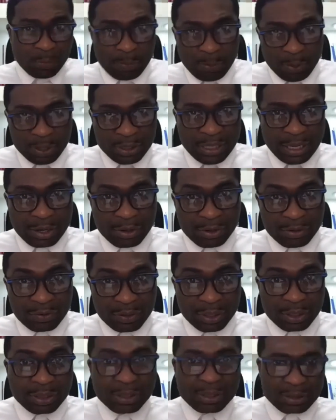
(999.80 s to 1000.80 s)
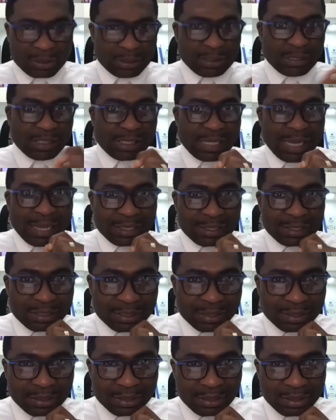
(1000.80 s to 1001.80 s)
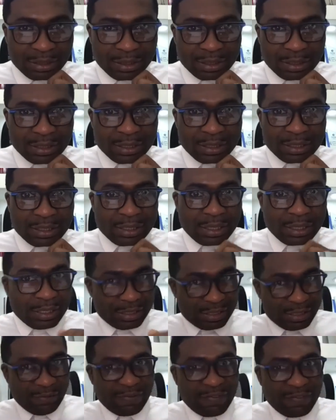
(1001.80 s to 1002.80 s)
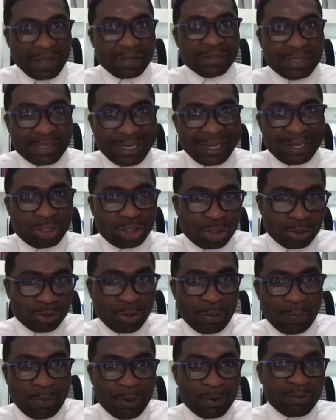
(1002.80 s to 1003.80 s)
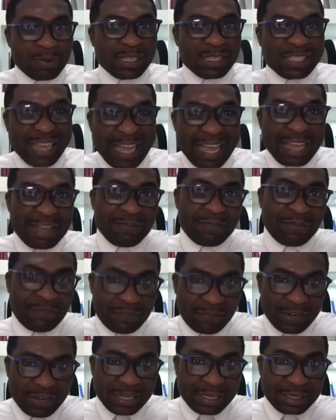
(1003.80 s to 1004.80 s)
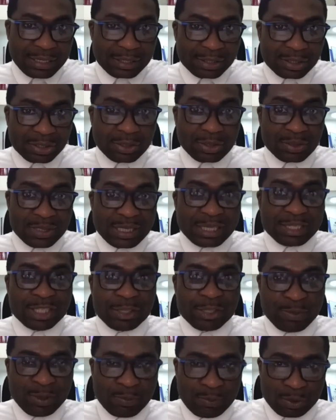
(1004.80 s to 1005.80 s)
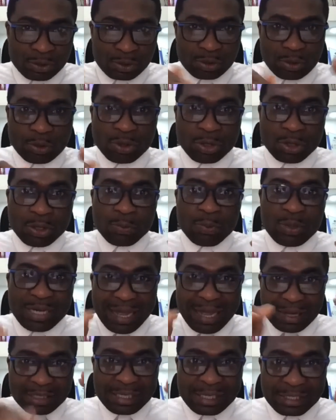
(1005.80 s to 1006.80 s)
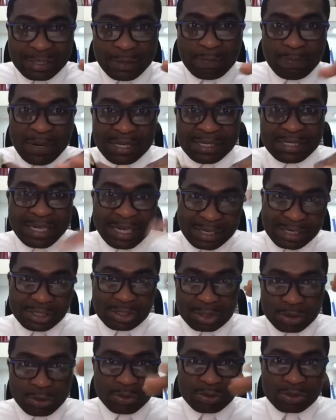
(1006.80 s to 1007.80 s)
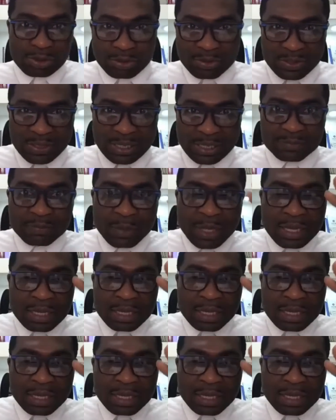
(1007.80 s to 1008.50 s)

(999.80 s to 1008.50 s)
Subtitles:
to ponder over? Yes. It's a foundation upon which every success is being built. So without discipline, there is no success.